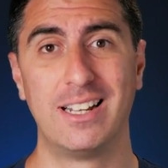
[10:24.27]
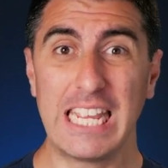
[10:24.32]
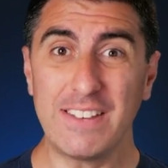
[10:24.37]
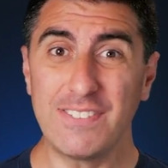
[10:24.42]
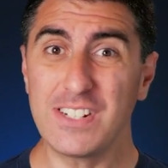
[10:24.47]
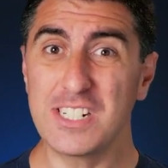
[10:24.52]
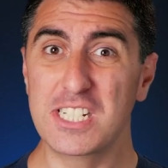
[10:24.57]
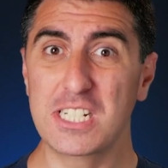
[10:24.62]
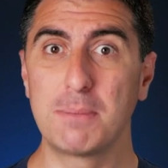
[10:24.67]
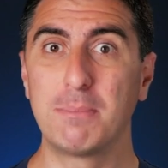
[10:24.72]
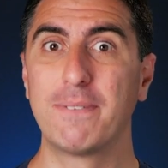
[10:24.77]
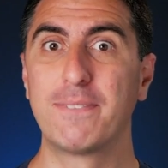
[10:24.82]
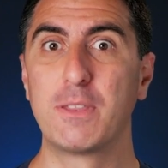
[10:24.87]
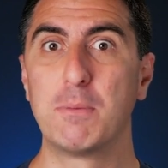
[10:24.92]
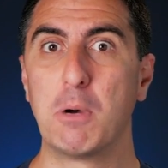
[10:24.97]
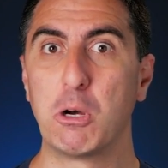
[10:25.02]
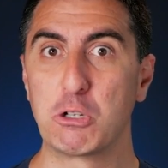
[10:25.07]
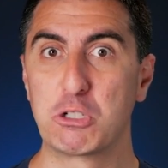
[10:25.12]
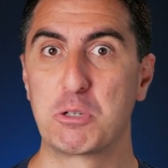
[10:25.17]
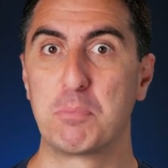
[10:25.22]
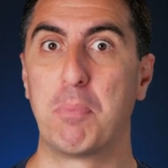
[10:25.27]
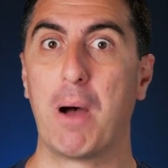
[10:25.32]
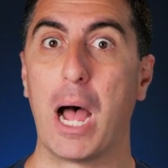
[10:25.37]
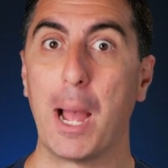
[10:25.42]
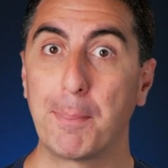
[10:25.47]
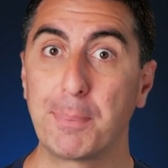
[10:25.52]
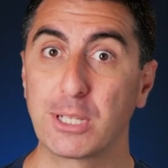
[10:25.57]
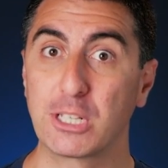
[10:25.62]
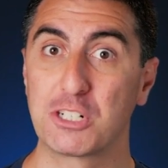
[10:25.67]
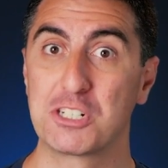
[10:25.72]
Even some of the most
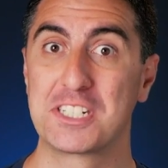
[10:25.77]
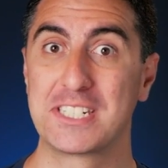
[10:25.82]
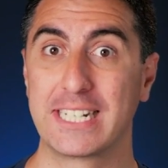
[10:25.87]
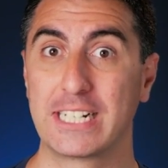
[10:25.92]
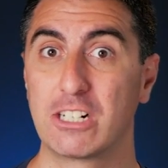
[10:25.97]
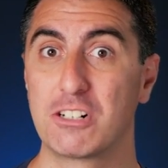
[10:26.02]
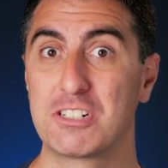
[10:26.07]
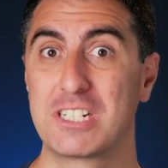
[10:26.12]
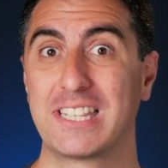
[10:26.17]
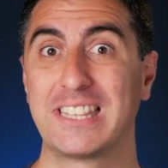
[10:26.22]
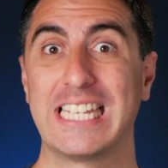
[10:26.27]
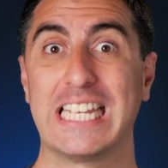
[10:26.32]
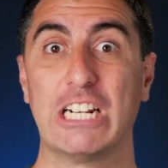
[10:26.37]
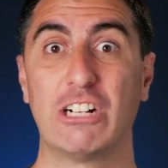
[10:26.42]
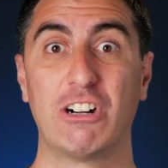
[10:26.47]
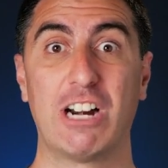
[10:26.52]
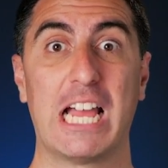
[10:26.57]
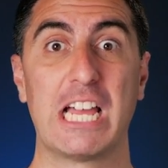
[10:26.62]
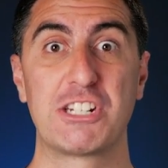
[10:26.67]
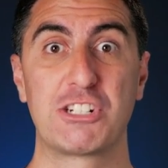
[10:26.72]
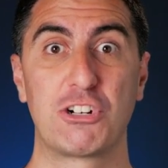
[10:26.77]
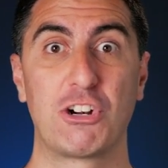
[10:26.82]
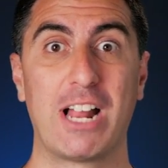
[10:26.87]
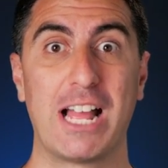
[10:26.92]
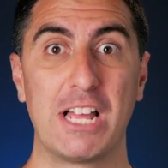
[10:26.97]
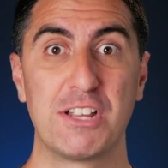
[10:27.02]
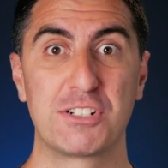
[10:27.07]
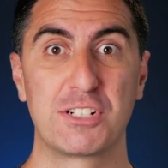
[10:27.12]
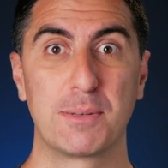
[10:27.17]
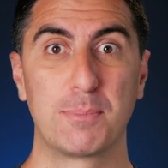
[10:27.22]
popular singers at the International
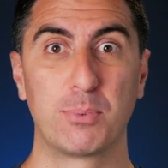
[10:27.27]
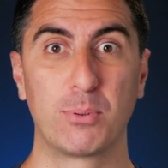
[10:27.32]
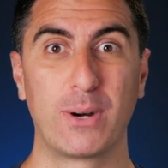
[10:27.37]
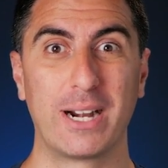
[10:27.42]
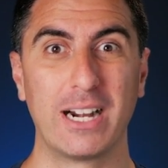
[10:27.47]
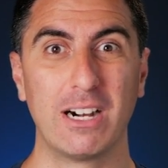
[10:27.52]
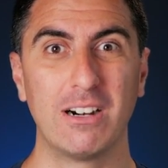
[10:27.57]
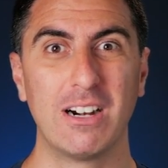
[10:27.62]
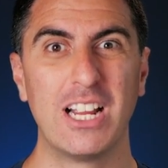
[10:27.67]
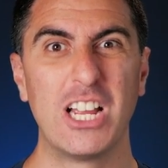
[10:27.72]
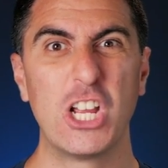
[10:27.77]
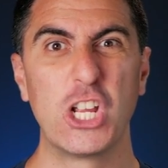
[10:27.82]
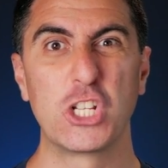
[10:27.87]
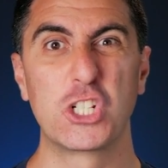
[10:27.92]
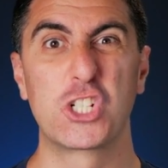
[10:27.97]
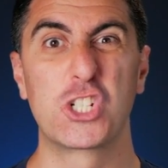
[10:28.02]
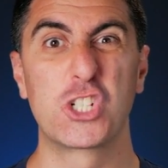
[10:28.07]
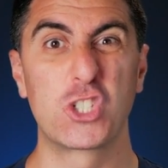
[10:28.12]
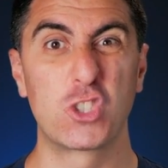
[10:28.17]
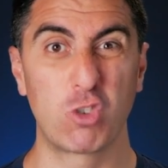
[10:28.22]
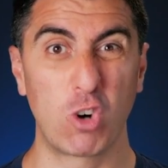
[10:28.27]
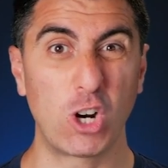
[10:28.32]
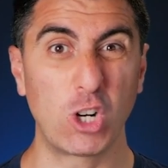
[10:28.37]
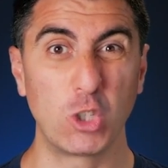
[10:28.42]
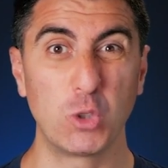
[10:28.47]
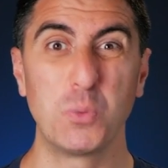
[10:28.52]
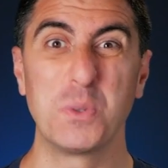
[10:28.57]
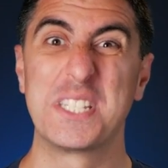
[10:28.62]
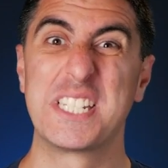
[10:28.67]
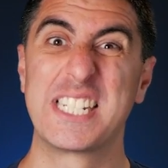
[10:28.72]
House of Prayer
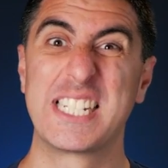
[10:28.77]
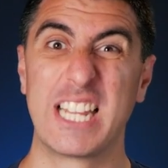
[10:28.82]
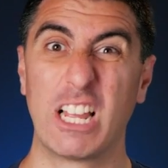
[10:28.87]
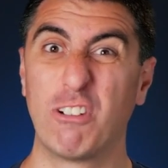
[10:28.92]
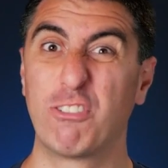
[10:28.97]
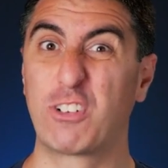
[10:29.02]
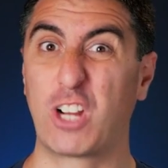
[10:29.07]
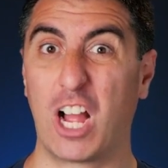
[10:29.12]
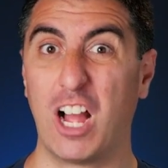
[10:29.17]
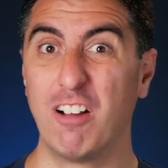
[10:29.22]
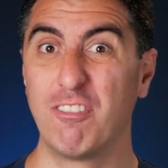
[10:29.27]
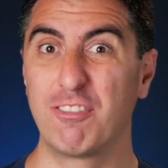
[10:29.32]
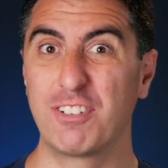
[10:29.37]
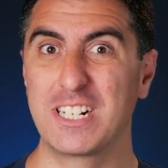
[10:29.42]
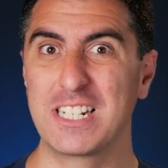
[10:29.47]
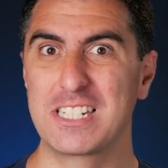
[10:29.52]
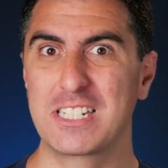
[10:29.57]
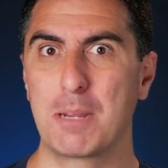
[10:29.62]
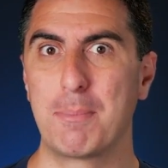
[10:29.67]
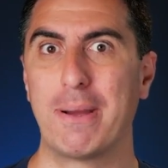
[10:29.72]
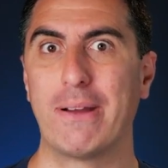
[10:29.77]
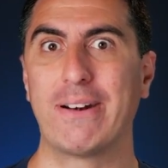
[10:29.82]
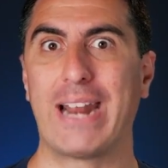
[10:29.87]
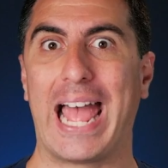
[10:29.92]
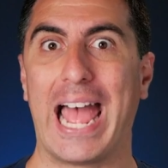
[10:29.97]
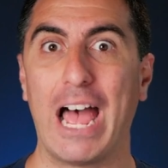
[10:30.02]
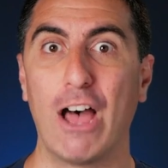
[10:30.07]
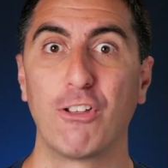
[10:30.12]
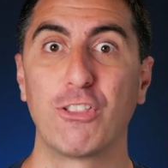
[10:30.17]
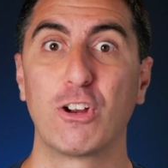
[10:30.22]
struggled with self confidence about
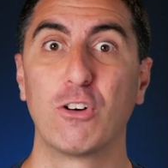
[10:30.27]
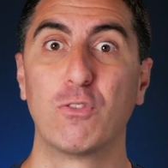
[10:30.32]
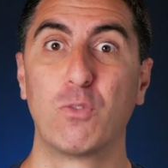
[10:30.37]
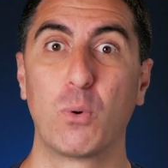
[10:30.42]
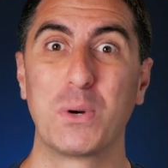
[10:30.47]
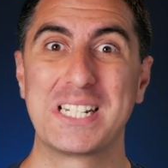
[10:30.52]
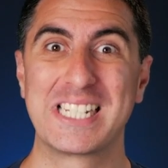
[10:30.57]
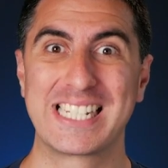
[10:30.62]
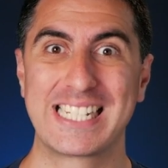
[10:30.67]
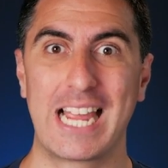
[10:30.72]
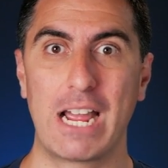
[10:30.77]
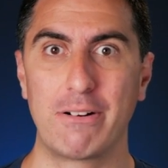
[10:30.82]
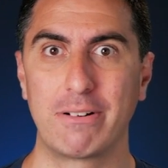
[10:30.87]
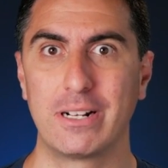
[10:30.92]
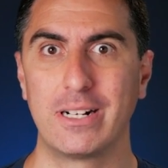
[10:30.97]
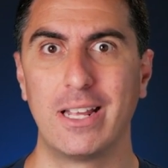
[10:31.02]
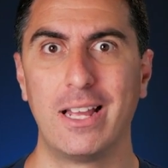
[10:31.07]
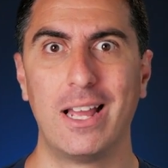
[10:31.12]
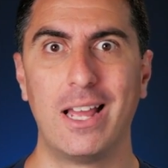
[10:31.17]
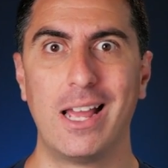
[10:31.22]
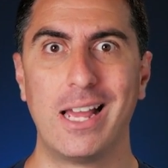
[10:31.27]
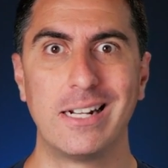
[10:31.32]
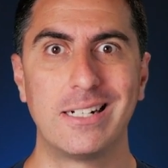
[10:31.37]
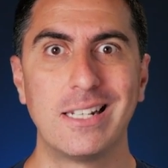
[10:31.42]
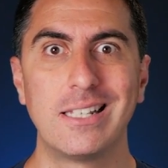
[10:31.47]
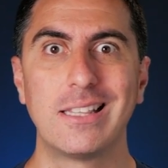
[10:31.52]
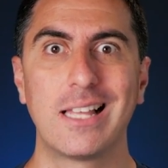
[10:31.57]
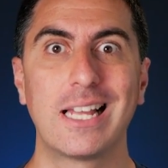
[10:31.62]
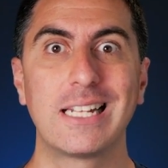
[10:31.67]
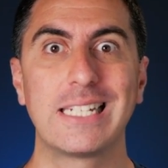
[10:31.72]
how their voice sounded and
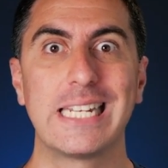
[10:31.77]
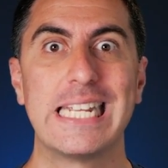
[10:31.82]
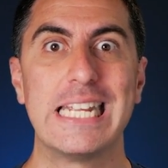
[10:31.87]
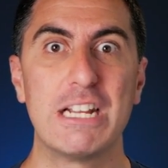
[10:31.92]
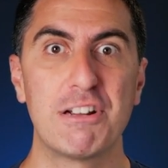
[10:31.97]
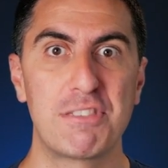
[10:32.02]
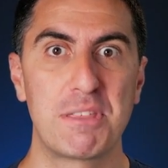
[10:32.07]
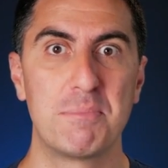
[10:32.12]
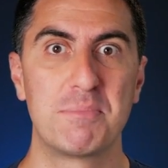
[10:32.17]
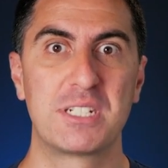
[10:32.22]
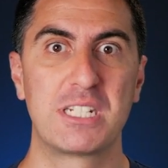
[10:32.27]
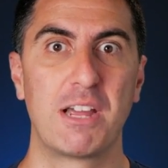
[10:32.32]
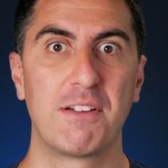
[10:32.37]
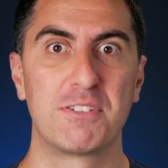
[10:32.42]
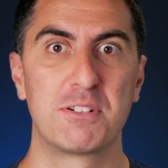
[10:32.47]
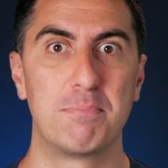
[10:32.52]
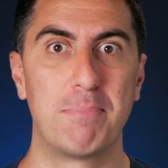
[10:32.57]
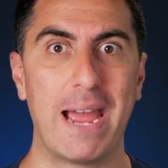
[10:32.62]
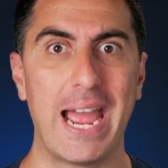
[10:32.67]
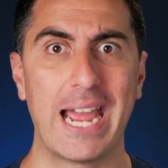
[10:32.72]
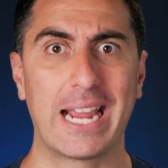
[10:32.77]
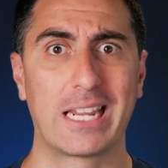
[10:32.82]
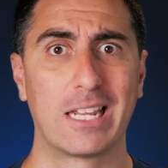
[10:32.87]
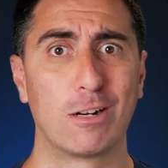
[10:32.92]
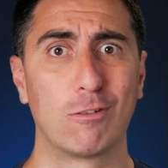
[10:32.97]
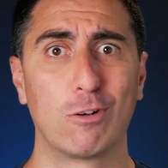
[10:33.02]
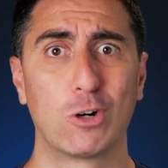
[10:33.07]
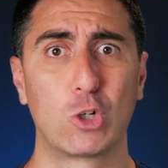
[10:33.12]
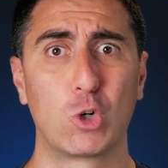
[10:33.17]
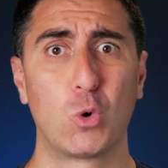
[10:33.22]
didn't like to hear themselves back
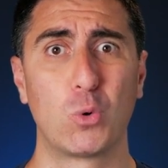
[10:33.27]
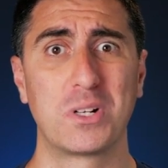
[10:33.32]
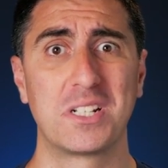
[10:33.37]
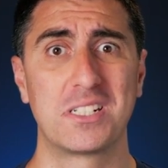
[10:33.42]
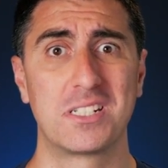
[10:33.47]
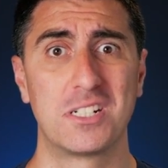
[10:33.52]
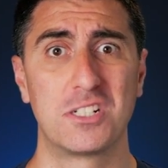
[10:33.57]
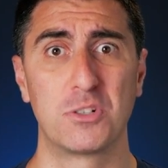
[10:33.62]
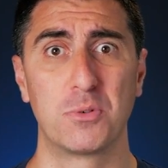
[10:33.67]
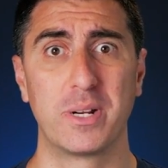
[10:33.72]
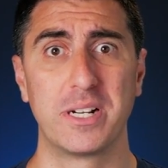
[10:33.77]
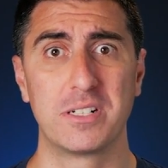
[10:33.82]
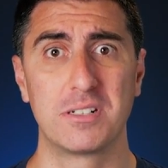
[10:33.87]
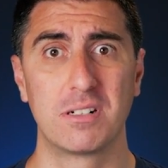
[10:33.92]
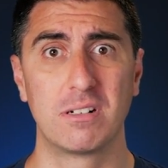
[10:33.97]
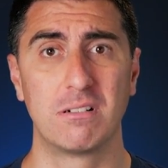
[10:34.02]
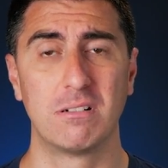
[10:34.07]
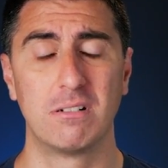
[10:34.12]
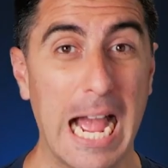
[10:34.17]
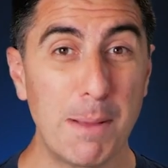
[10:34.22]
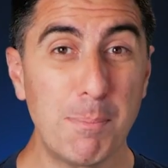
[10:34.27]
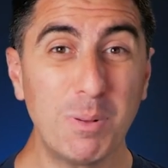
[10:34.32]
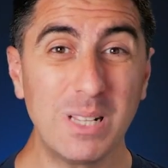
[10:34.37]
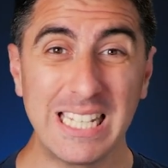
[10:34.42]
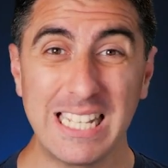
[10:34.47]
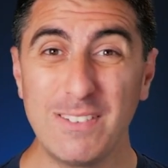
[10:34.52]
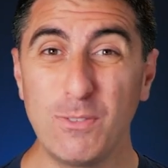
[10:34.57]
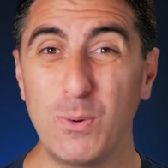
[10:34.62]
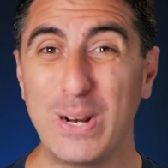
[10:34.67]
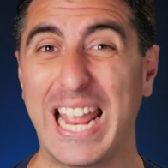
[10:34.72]
in a recording situation. I
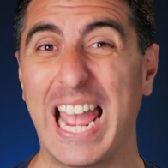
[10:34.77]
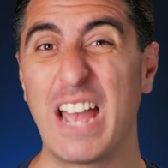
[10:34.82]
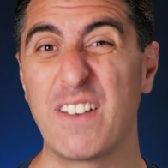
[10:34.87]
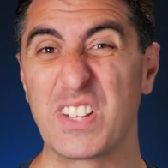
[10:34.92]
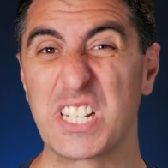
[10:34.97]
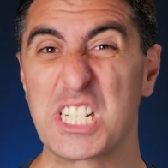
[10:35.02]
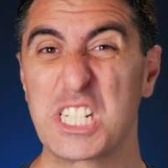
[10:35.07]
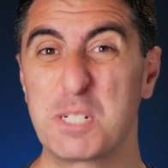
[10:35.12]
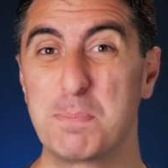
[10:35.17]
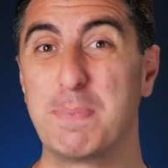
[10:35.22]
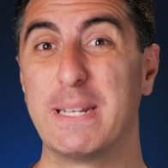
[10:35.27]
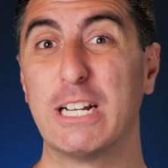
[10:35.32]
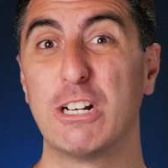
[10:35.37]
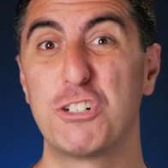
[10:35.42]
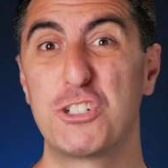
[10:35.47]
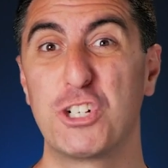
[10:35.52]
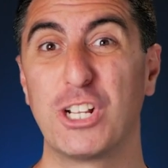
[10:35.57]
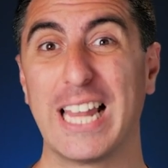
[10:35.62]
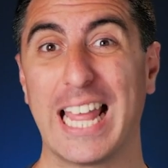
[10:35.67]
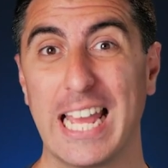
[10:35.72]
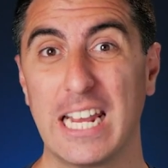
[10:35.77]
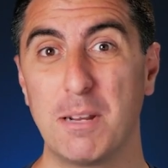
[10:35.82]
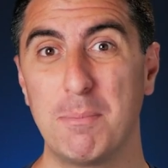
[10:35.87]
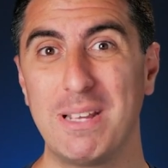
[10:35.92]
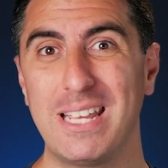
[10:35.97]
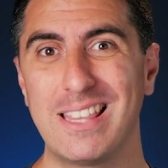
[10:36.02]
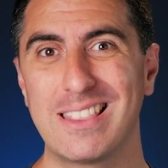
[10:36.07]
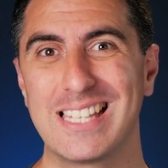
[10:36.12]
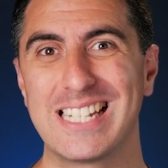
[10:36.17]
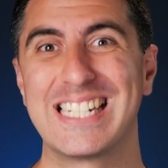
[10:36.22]
believe we have a spiritual
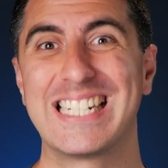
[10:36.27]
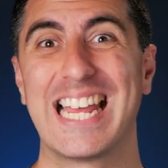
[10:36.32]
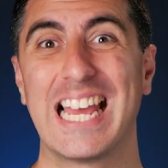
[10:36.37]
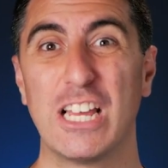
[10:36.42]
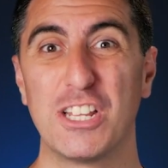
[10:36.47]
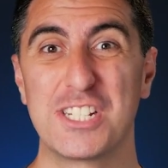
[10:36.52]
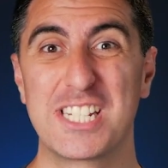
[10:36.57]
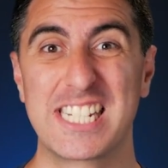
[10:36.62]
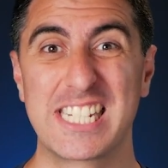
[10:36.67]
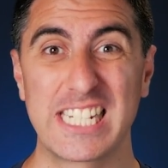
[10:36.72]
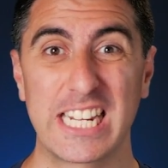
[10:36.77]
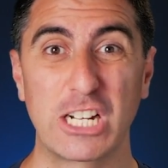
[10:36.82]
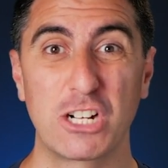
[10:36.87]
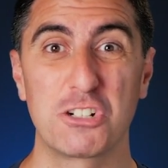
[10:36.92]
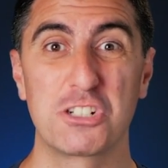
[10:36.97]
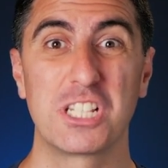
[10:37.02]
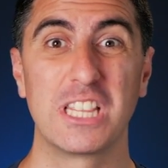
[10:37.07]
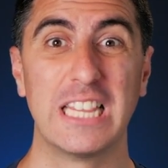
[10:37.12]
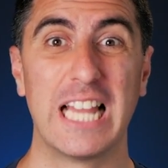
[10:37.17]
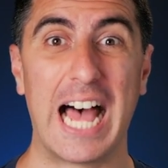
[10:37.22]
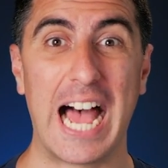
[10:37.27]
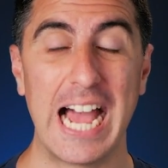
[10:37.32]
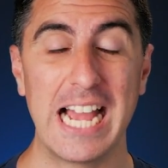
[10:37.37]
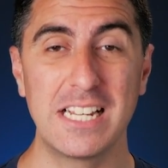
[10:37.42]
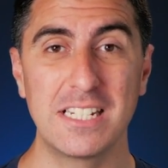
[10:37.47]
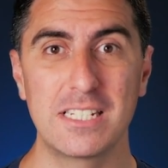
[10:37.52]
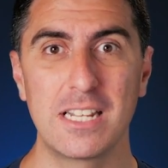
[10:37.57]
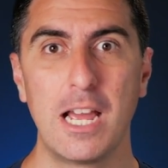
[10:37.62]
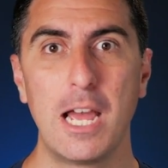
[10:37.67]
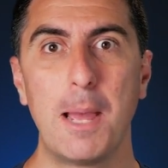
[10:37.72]
enemy that tells singers
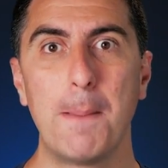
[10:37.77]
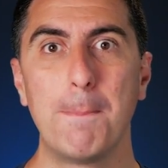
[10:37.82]
lies